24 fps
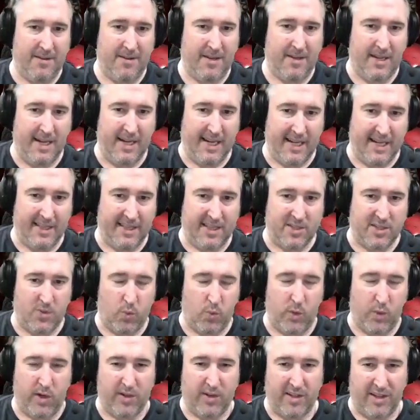I got this
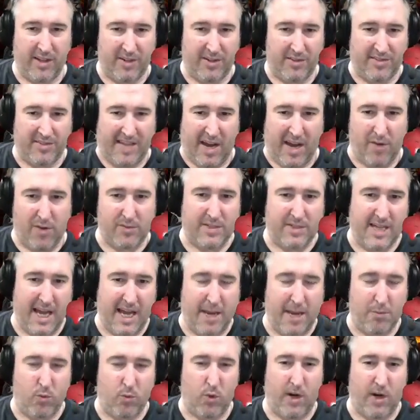weird little
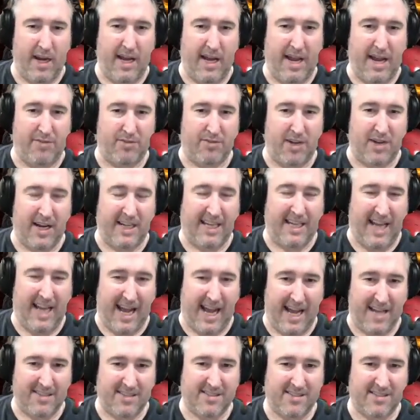downtime where after I
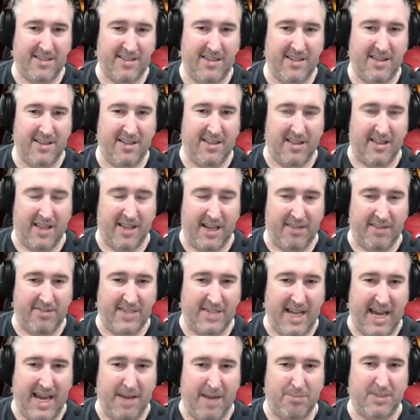cast life
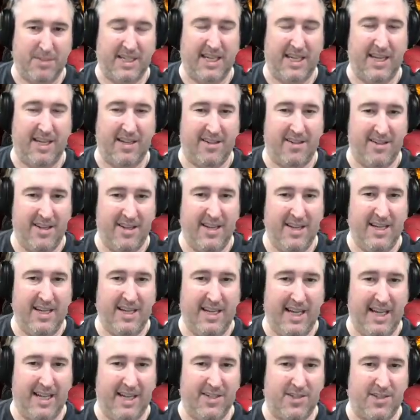tap to get
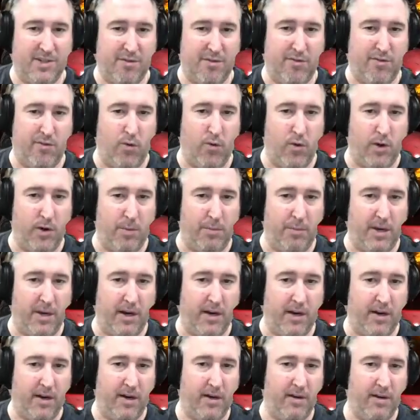into form
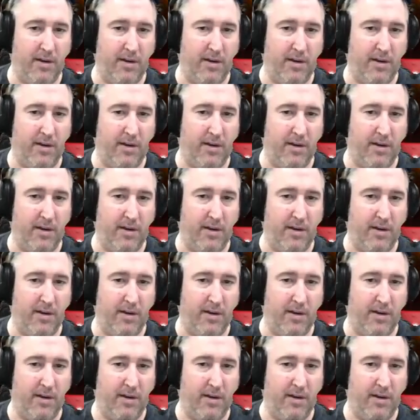here.